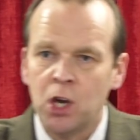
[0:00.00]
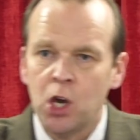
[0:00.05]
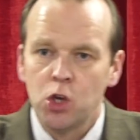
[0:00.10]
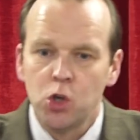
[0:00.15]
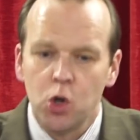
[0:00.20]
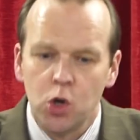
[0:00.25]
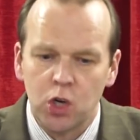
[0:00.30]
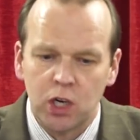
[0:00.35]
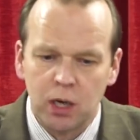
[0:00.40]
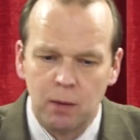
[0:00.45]

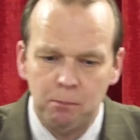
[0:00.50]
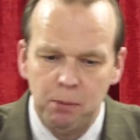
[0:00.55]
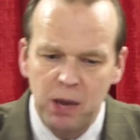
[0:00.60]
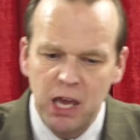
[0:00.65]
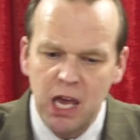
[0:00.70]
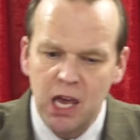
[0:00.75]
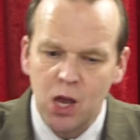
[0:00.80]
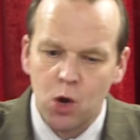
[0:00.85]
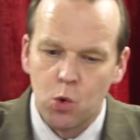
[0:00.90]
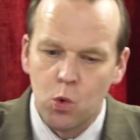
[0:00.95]
You can
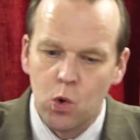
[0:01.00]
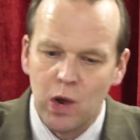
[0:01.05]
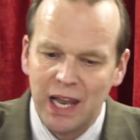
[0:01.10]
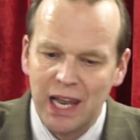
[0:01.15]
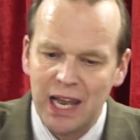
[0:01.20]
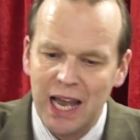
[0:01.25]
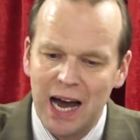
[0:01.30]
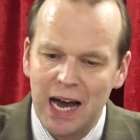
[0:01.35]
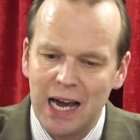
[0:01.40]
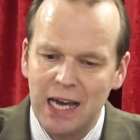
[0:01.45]
be
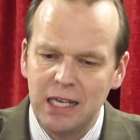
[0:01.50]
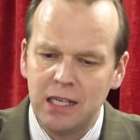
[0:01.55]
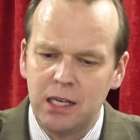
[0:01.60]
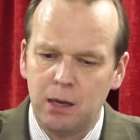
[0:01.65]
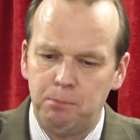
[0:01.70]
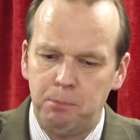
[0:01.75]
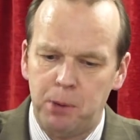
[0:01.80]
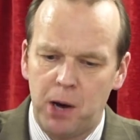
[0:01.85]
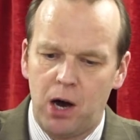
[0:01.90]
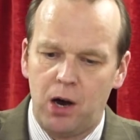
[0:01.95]
relied
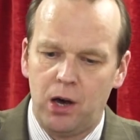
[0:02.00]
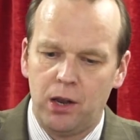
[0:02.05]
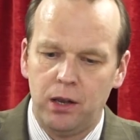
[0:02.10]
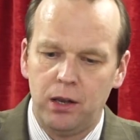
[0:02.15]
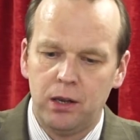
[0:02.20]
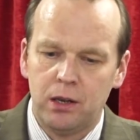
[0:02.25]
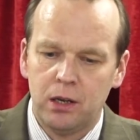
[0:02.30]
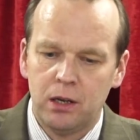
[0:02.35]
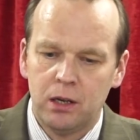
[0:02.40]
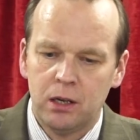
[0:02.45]
upon.